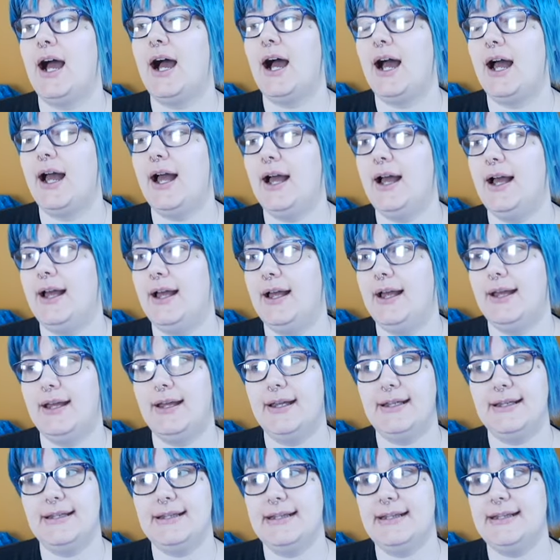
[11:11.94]

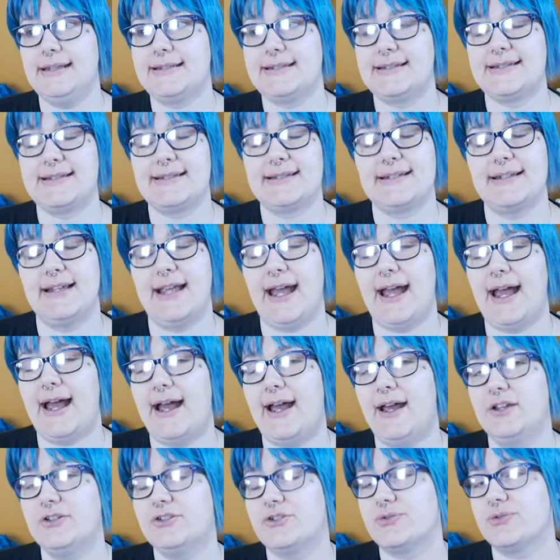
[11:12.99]
It's
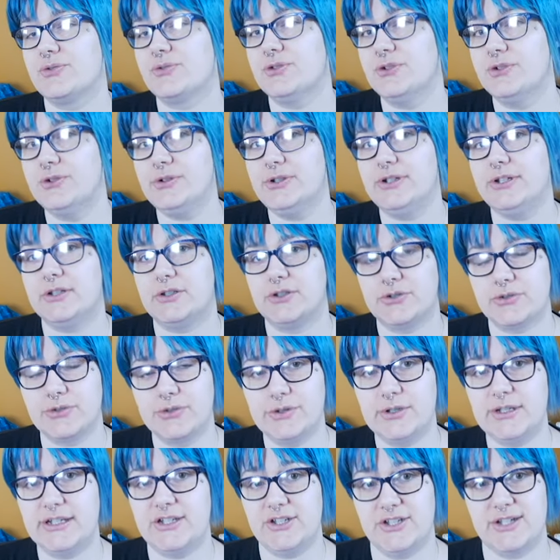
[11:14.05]
truly,
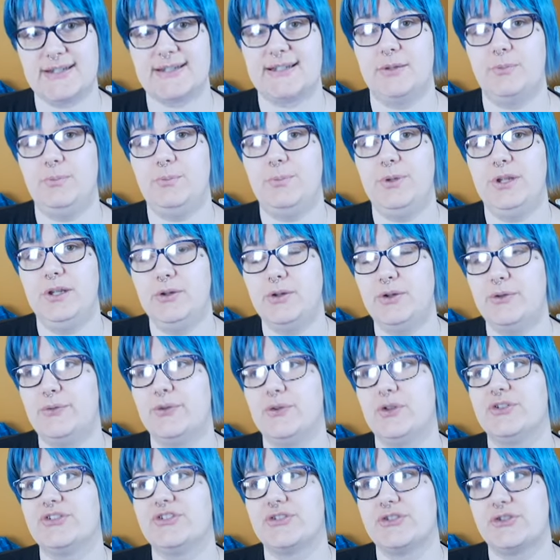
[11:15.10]
truly just a
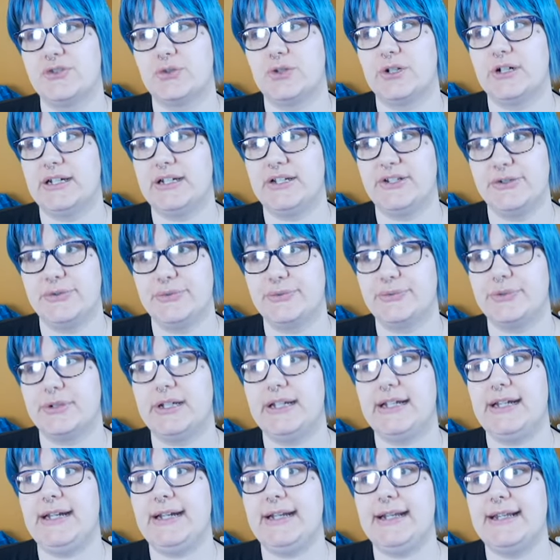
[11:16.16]
beautiful story to
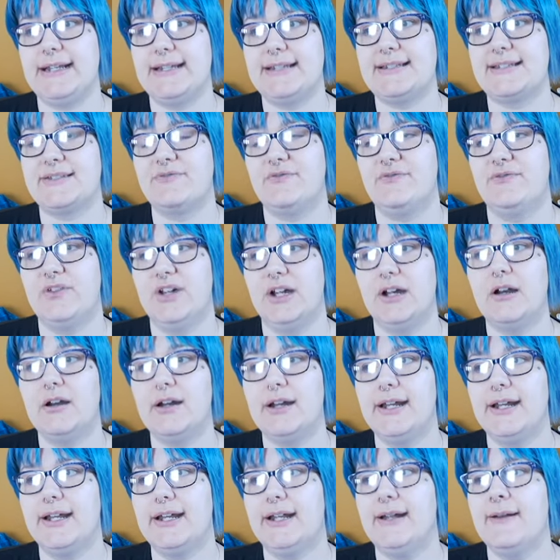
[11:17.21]
read. It's
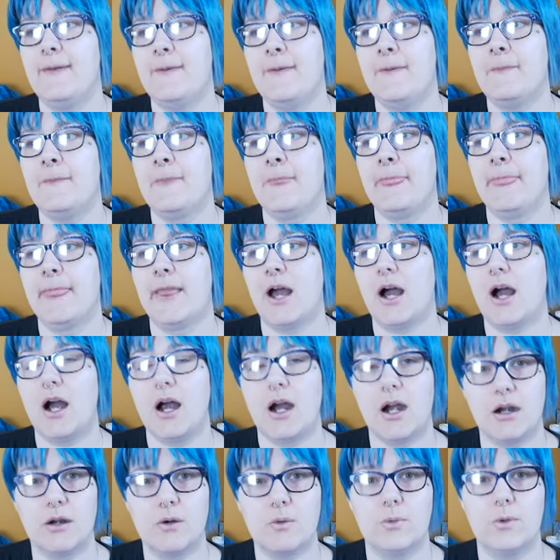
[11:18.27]
very
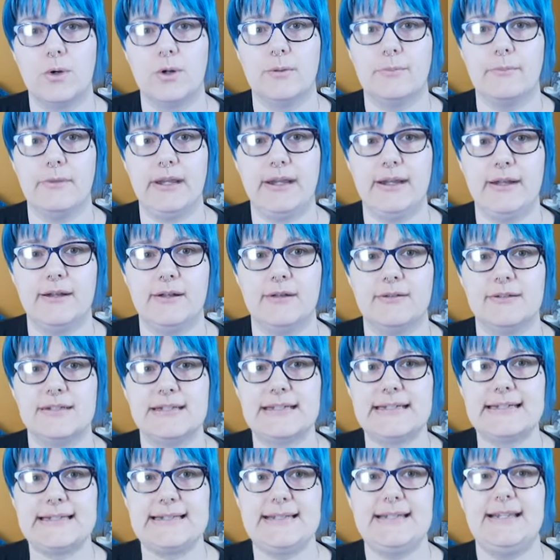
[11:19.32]
heartwarming
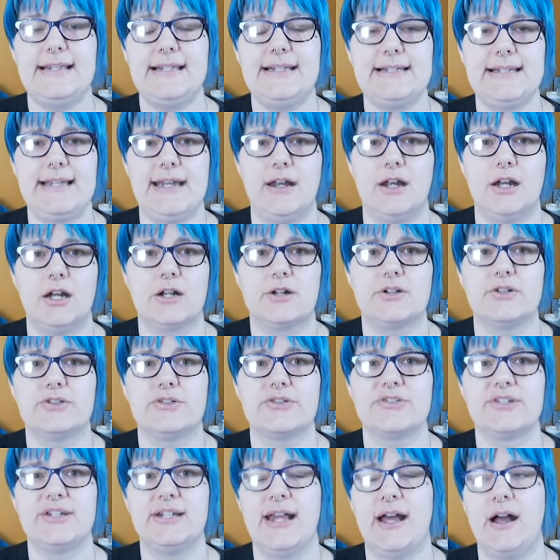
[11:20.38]
to see these
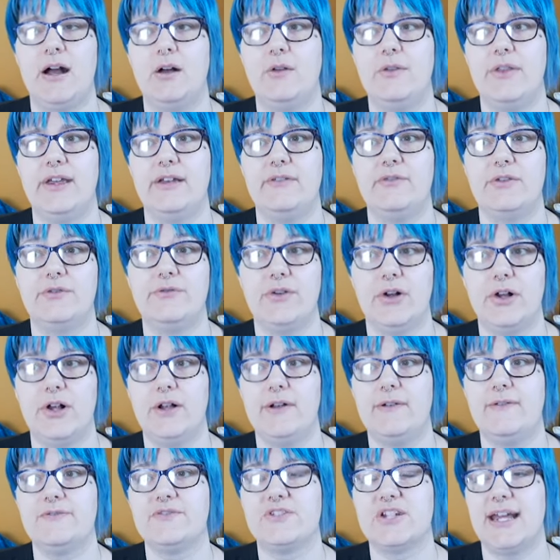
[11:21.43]
characters and how they've
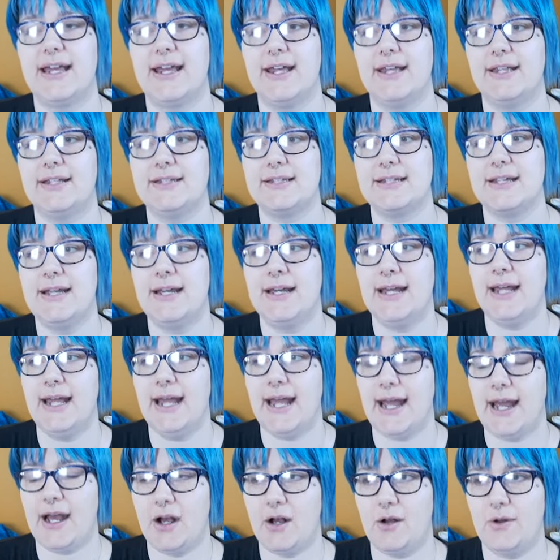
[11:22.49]
evolved and
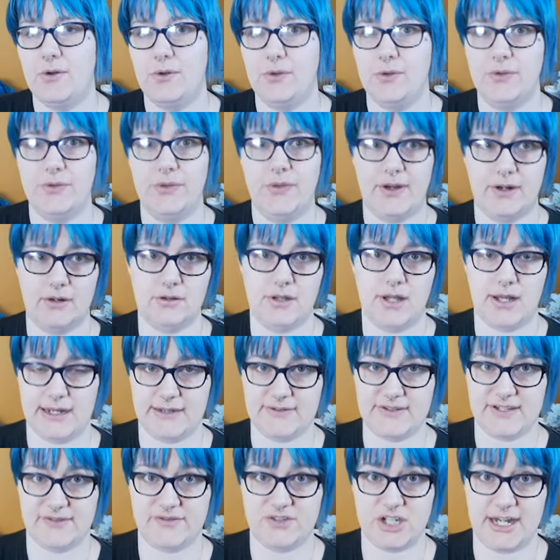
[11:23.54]
how their
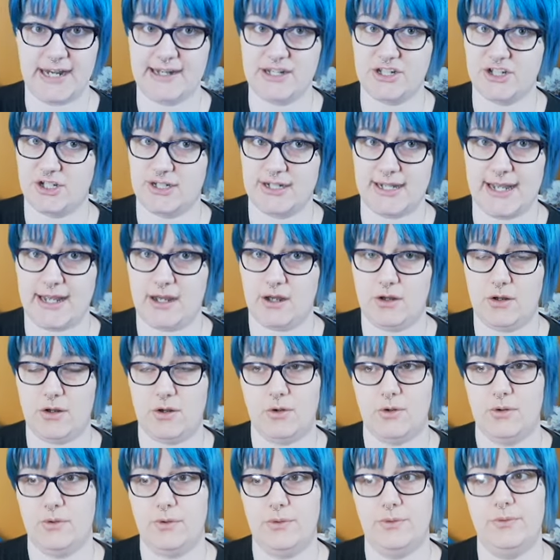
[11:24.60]
lives have changed and
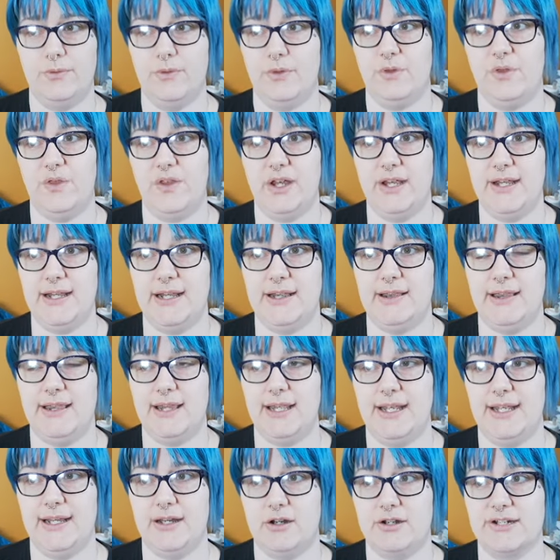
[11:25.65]
how
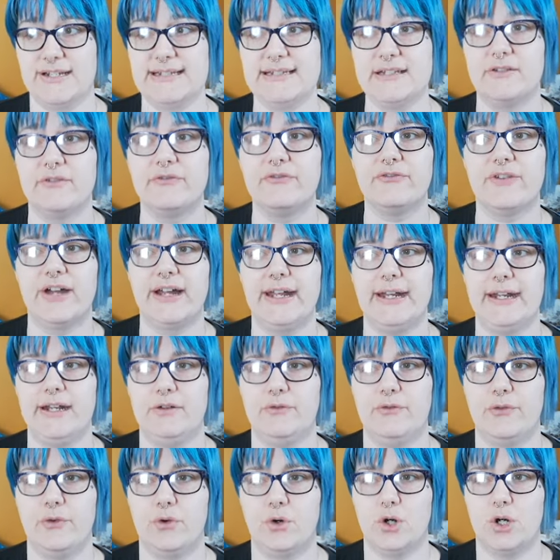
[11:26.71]
they are still
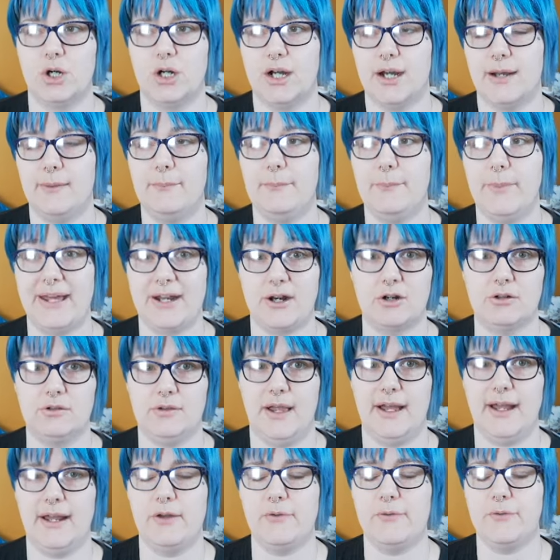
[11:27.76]
fighting for a better
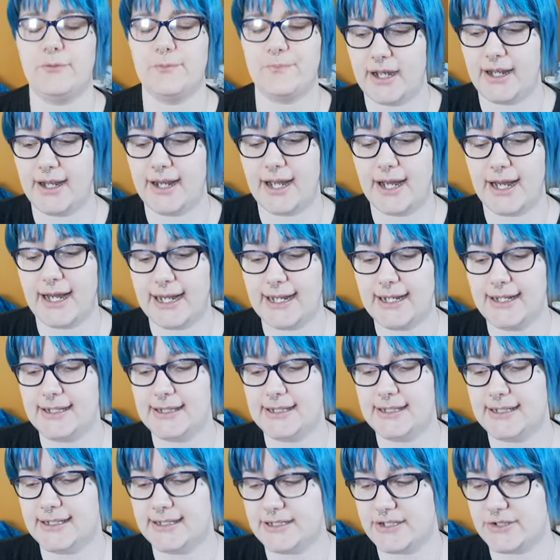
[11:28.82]
life. I
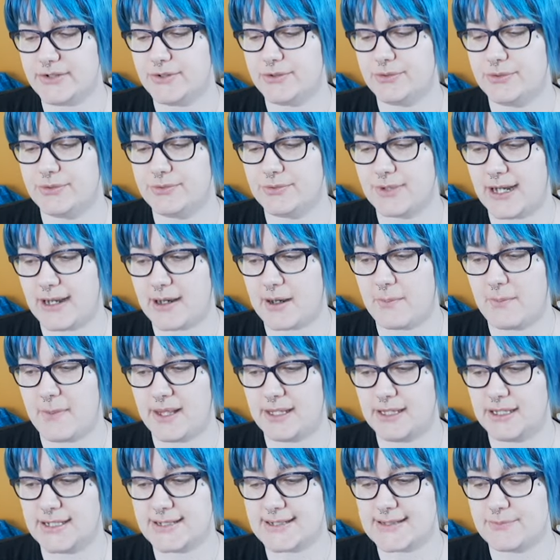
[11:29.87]
highly do
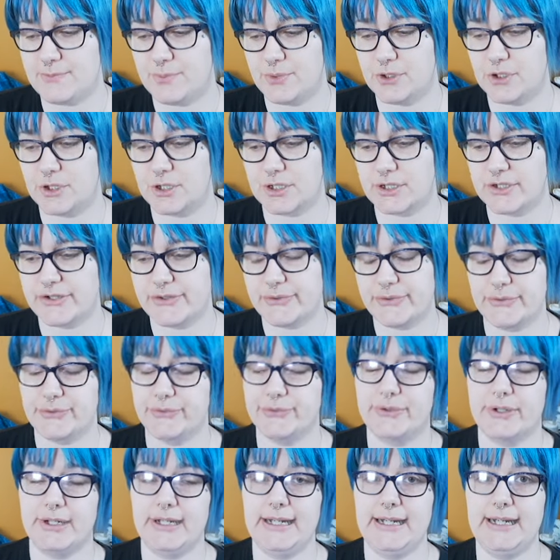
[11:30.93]
recommend this book to
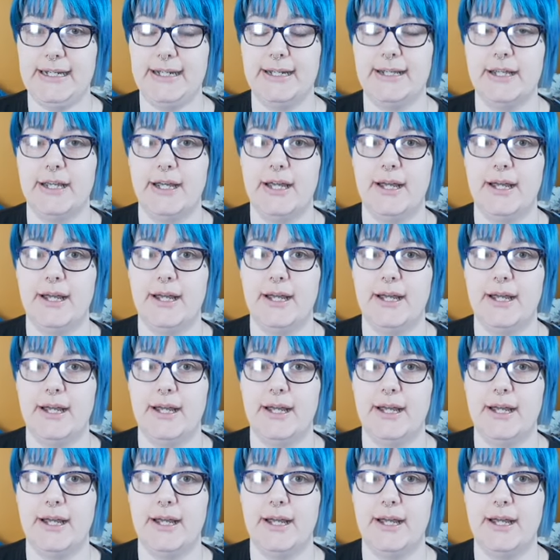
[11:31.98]
read,